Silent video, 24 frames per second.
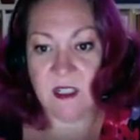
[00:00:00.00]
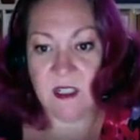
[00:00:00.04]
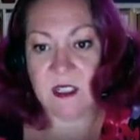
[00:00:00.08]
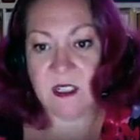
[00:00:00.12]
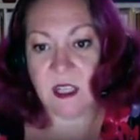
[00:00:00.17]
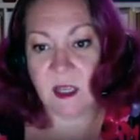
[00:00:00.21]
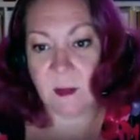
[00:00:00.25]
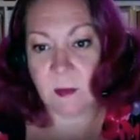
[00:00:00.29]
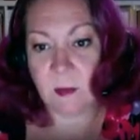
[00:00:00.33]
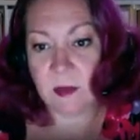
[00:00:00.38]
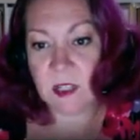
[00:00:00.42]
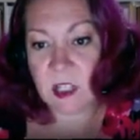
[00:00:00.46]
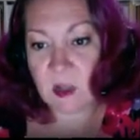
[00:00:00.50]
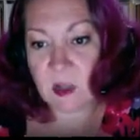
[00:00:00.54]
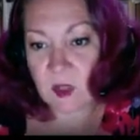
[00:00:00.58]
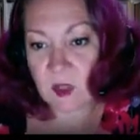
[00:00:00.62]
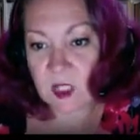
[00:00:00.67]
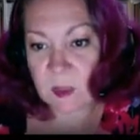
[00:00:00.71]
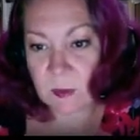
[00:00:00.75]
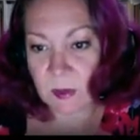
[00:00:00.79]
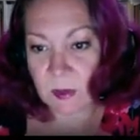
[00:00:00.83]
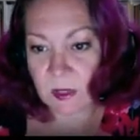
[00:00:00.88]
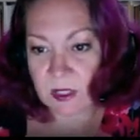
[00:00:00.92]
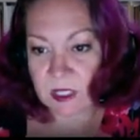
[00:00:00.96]
Type in your
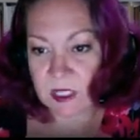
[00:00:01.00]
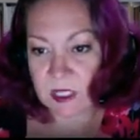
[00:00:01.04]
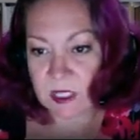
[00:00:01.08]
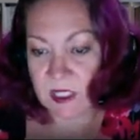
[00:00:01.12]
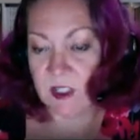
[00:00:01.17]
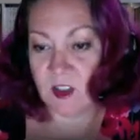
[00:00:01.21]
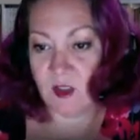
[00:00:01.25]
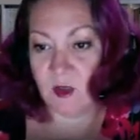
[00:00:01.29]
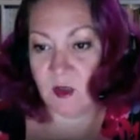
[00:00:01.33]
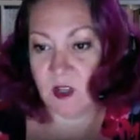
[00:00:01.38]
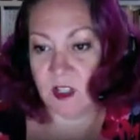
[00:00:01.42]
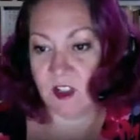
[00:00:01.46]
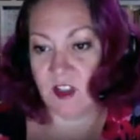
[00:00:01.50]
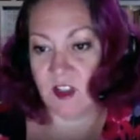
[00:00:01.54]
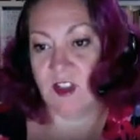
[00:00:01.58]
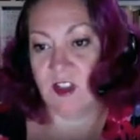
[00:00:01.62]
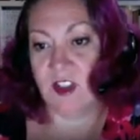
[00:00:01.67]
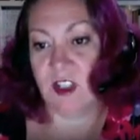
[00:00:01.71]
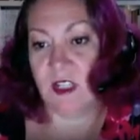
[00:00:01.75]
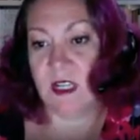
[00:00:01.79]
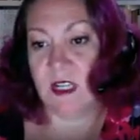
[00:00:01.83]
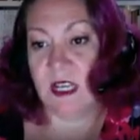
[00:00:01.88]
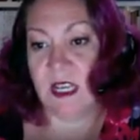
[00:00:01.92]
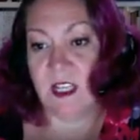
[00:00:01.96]
response to each
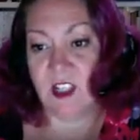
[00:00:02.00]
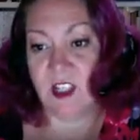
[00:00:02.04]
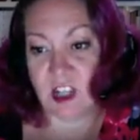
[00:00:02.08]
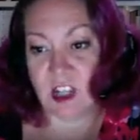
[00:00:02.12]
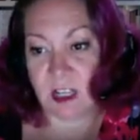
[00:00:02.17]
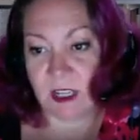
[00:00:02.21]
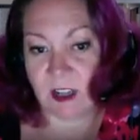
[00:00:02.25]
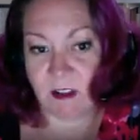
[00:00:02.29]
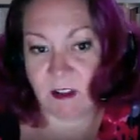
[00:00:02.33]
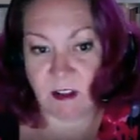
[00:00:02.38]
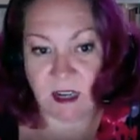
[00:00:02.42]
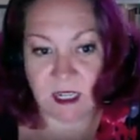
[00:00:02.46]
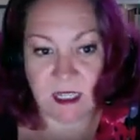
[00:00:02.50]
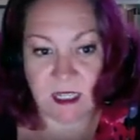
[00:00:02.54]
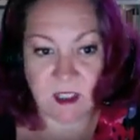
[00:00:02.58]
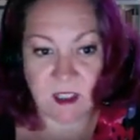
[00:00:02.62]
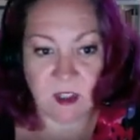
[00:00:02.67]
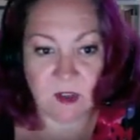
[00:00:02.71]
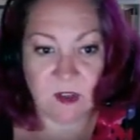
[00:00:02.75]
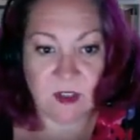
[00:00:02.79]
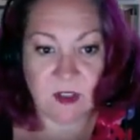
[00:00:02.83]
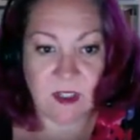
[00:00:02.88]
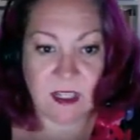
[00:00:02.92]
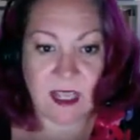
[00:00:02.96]
question and check your
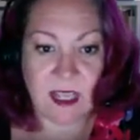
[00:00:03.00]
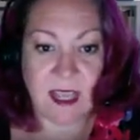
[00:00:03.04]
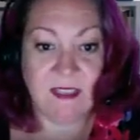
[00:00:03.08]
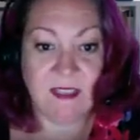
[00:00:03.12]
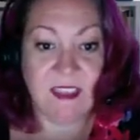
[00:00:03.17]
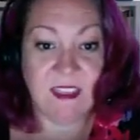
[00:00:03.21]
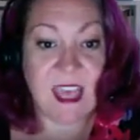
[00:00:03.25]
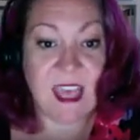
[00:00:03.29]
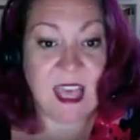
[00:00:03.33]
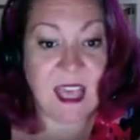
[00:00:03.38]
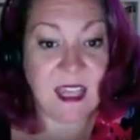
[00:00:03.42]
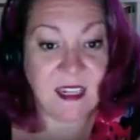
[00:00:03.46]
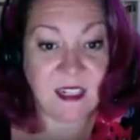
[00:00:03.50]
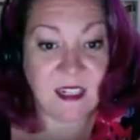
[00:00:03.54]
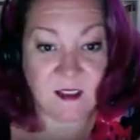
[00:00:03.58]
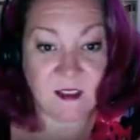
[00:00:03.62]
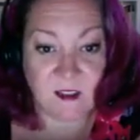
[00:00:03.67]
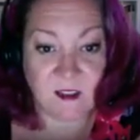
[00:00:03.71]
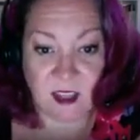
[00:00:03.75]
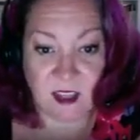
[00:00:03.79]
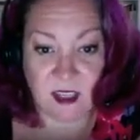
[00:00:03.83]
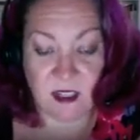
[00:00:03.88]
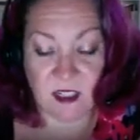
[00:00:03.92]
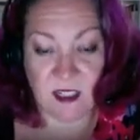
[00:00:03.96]
answers. At the end
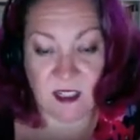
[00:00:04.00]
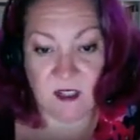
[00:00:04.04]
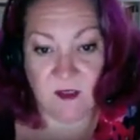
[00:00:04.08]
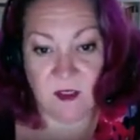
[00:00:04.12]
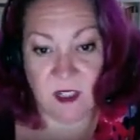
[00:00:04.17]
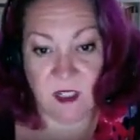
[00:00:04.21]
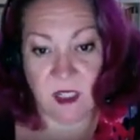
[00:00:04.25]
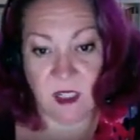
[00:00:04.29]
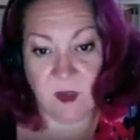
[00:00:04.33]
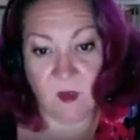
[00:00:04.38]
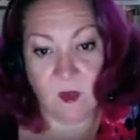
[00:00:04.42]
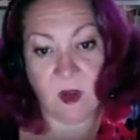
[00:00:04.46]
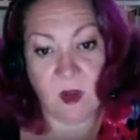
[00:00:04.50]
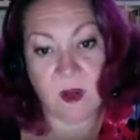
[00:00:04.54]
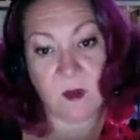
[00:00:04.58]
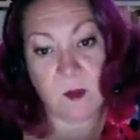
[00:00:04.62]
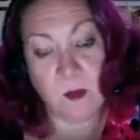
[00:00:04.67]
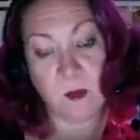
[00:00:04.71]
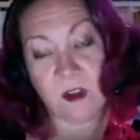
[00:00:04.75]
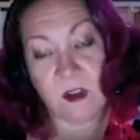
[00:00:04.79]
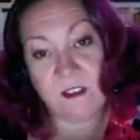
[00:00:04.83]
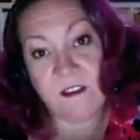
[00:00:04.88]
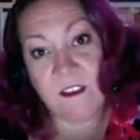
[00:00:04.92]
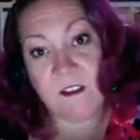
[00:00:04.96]
of the activity, write a
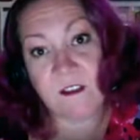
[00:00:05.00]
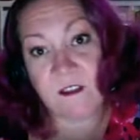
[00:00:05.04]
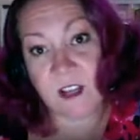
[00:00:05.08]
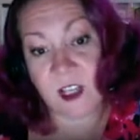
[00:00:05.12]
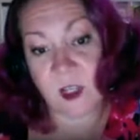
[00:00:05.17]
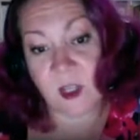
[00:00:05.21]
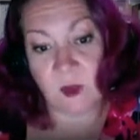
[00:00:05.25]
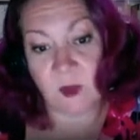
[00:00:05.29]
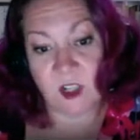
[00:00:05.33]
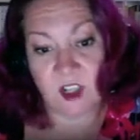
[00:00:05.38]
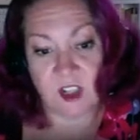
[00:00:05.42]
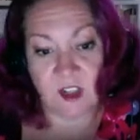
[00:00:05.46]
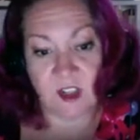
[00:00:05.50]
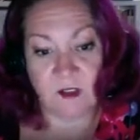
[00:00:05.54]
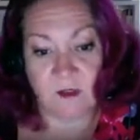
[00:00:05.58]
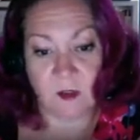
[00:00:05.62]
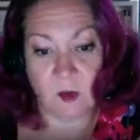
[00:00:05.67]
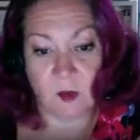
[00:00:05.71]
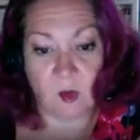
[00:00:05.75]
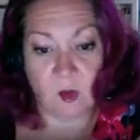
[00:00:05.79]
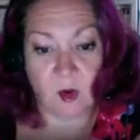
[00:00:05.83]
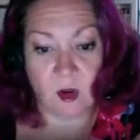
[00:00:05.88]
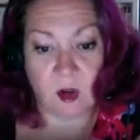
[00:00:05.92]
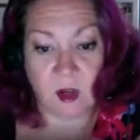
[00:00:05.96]
brief evaluation of
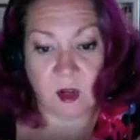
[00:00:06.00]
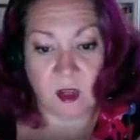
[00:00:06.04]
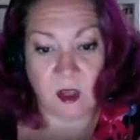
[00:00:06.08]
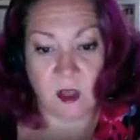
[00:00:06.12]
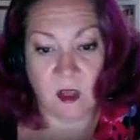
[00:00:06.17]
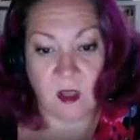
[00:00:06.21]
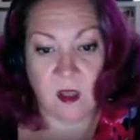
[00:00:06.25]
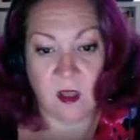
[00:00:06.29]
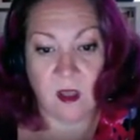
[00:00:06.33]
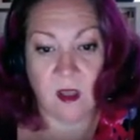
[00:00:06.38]
your work.